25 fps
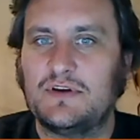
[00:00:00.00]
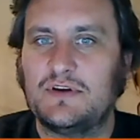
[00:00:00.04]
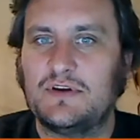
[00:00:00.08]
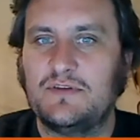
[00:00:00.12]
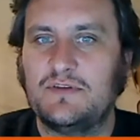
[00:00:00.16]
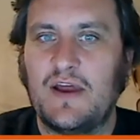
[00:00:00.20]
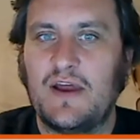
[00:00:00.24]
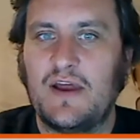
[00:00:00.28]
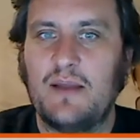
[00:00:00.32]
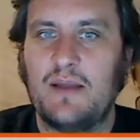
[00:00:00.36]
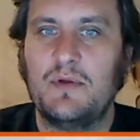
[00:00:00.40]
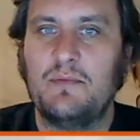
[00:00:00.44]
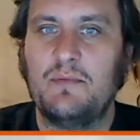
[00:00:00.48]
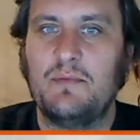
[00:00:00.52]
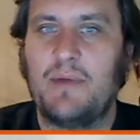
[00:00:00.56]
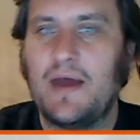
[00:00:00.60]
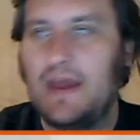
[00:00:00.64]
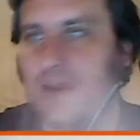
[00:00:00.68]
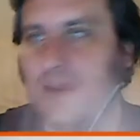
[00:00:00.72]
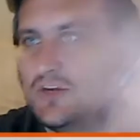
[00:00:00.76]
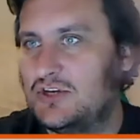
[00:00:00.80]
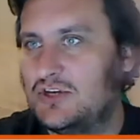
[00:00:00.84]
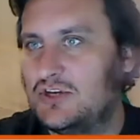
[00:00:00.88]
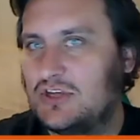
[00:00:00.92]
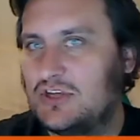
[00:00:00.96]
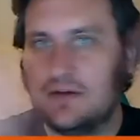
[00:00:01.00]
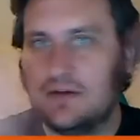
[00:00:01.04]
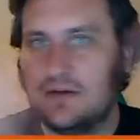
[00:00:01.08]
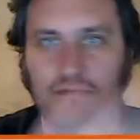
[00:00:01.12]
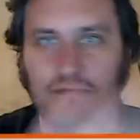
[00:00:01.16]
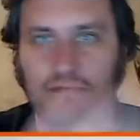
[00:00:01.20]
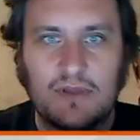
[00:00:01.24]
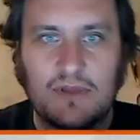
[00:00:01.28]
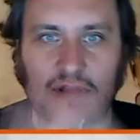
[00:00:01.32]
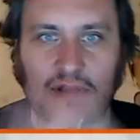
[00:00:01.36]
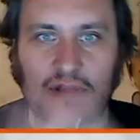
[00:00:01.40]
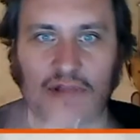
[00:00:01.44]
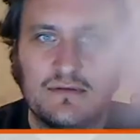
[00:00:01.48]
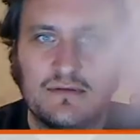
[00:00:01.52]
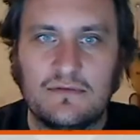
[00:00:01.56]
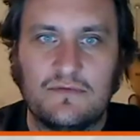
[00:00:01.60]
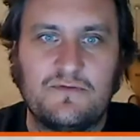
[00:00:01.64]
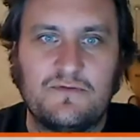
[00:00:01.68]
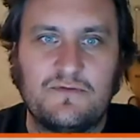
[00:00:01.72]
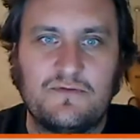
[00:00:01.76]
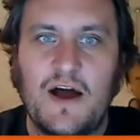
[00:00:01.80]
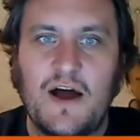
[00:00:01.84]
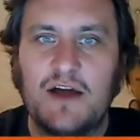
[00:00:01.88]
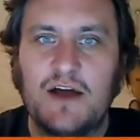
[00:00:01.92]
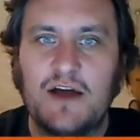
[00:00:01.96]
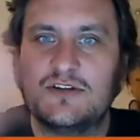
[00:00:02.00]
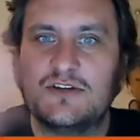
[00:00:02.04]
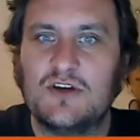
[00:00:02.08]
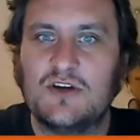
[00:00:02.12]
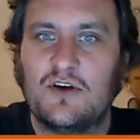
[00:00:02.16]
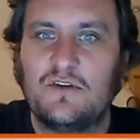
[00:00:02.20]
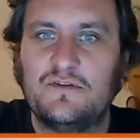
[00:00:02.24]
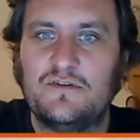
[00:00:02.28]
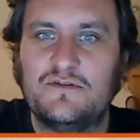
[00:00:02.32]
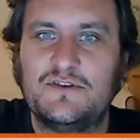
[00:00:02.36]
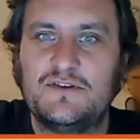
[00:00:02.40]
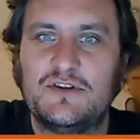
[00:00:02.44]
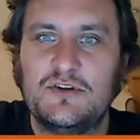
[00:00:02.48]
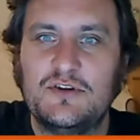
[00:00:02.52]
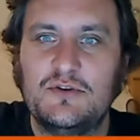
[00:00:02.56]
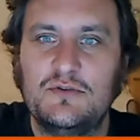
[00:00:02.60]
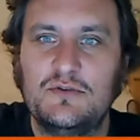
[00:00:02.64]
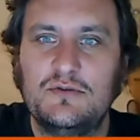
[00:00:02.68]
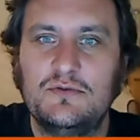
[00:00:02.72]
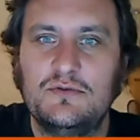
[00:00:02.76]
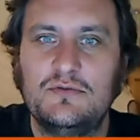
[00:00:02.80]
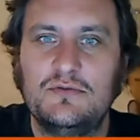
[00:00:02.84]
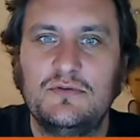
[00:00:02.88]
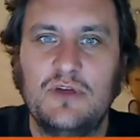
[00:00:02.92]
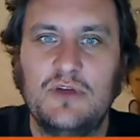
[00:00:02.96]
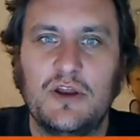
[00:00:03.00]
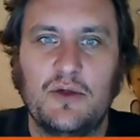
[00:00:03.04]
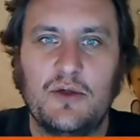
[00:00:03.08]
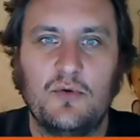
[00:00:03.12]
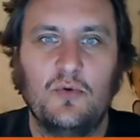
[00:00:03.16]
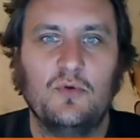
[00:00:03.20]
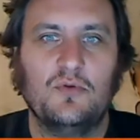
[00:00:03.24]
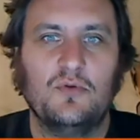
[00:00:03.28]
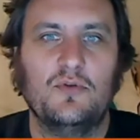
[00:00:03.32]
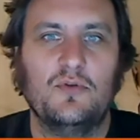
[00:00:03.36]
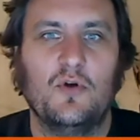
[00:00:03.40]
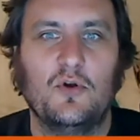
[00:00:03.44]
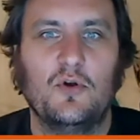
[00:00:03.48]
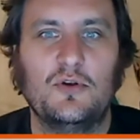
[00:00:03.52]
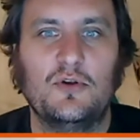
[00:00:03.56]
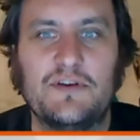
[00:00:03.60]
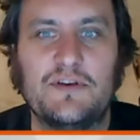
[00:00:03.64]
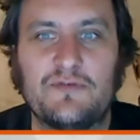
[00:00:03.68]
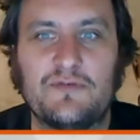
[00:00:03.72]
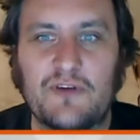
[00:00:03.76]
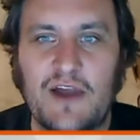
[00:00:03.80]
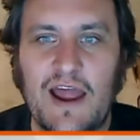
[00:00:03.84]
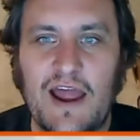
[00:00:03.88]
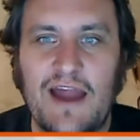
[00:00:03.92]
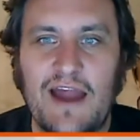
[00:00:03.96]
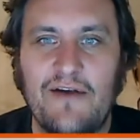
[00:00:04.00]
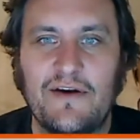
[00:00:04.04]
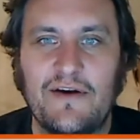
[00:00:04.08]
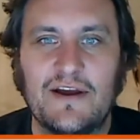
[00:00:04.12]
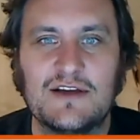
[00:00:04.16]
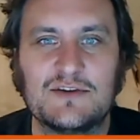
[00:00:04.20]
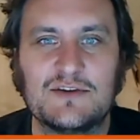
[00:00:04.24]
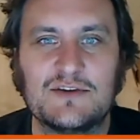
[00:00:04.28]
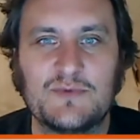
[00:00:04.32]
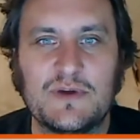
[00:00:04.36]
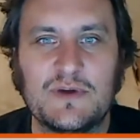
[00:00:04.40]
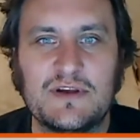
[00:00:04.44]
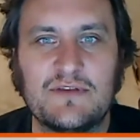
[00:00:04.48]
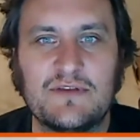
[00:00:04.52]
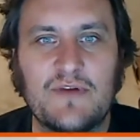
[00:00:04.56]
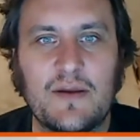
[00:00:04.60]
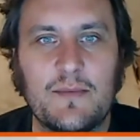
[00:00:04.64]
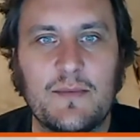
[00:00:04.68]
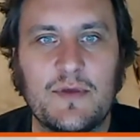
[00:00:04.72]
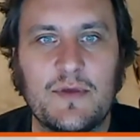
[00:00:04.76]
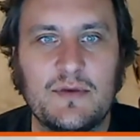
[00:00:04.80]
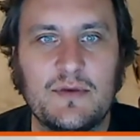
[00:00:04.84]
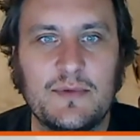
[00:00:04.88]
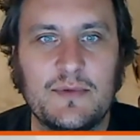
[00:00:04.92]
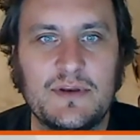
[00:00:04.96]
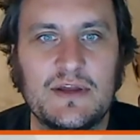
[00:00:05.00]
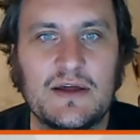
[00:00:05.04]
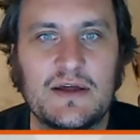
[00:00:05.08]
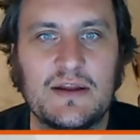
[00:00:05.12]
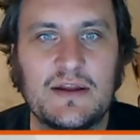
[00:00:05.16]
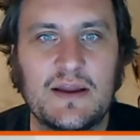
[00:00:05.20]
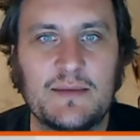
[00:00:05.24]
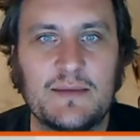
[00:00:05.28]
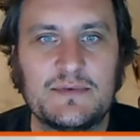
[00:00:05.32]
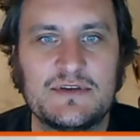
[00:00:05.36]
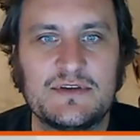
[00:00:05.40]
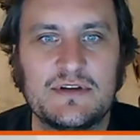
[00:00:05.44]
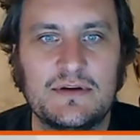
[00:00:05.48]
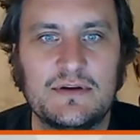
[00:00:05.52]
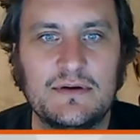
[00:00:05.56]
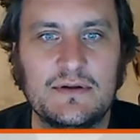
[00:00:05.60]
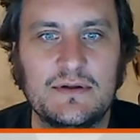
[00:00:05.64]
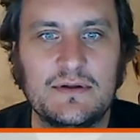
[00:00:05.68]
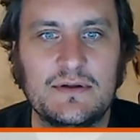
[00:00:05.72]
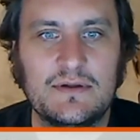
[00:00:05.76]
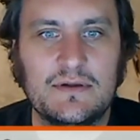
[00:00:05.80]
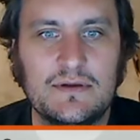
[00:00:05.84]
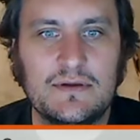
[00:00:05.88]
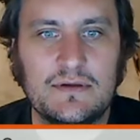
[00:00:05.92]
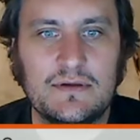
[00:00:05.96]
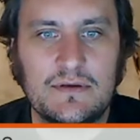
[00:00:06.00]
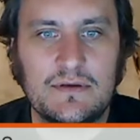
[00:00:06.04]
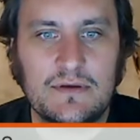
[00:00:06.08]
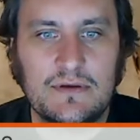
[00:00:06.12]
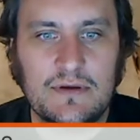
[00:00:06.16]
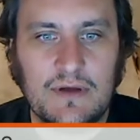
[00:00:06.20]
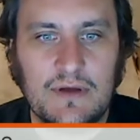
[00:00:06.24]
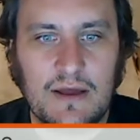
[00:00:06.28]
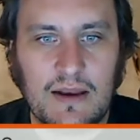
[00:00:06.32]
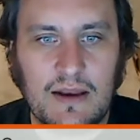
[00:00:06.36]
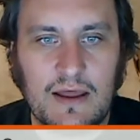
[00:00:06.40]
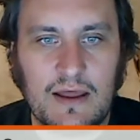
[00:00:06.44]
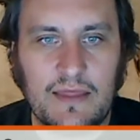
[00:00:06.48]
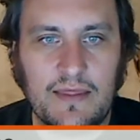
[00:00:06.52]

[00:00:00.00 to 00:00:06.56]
development page that fires off to all different areas where development can be done. Absolutely, I like